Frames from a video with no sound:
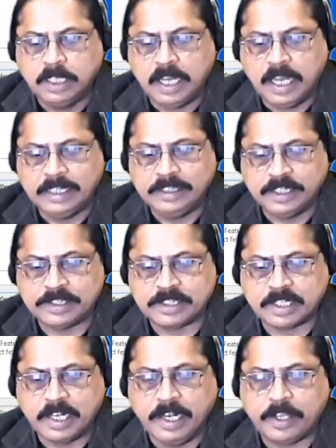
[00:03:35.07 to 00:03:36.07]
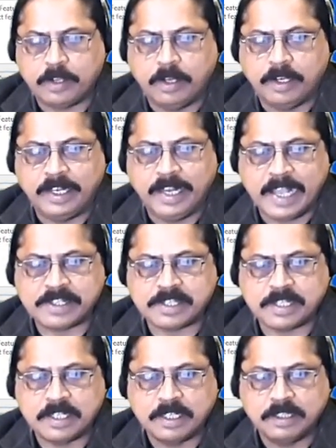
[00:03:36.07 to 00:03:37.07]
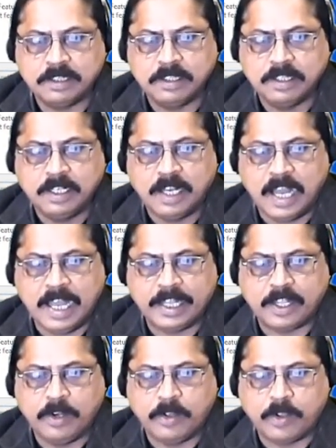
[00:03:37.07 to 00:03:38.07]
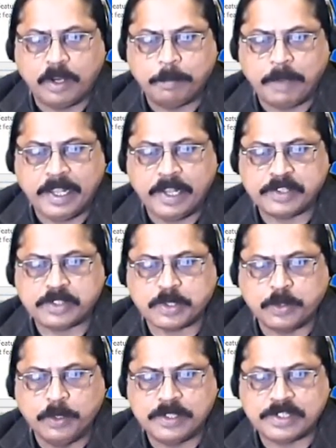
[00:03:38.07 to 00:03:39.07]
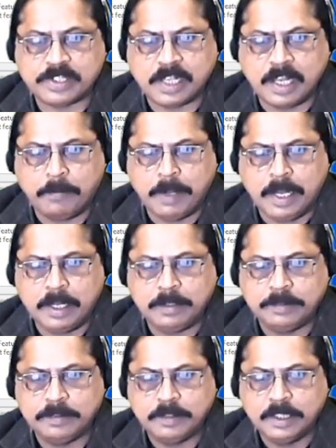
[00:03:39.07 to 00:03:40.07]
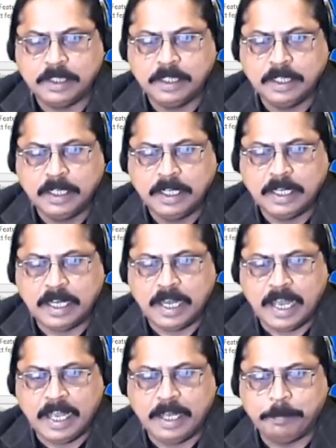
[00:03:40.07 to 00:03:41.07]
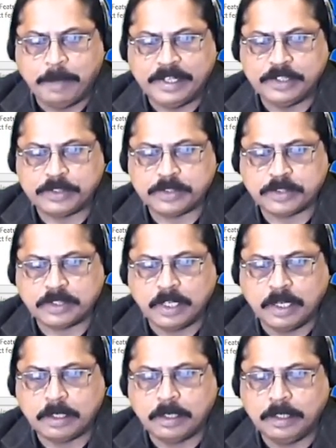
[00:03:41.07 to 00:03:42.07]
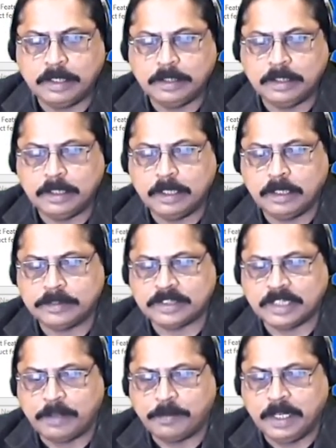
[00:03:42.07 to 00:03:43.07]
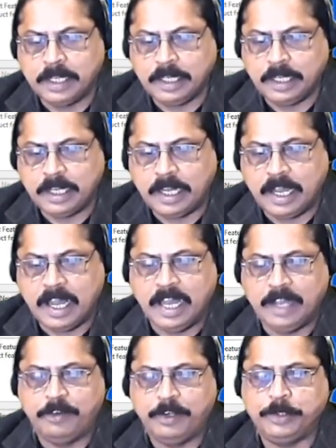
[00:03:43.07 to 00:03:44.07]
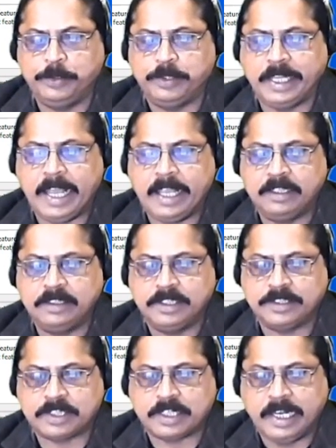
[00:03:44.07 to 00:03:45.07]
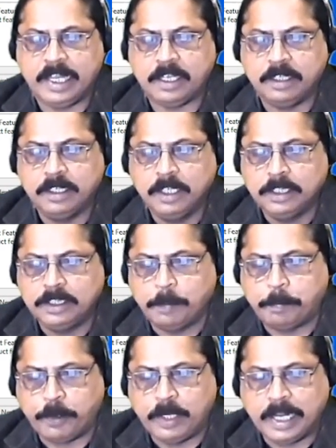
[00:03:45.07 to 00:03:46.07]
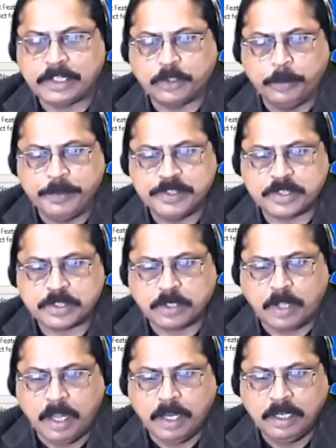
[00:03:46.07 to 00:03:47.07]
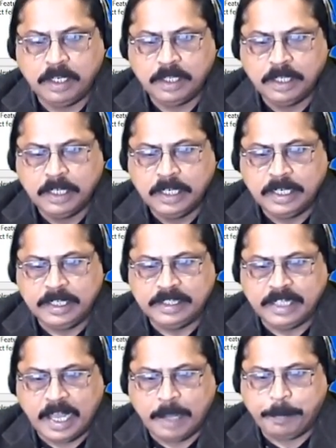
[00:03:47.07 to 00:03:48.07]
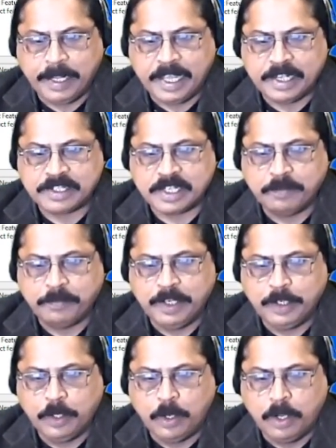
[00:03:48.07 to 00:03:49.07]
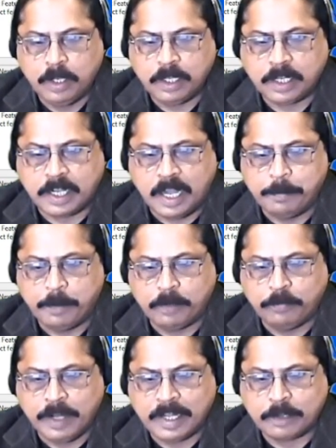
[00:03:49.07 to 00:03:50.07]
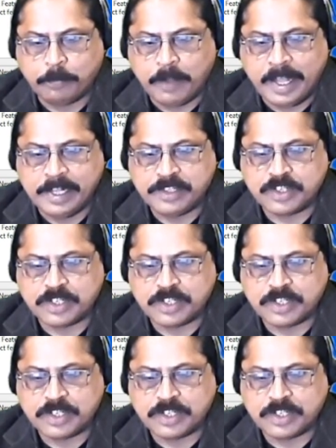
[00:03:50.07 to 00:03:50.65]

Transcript: I just click on next. I click on MySQL Server, and MySQL Server I want to take. Just click the product to install. In the application window, come on Workbench,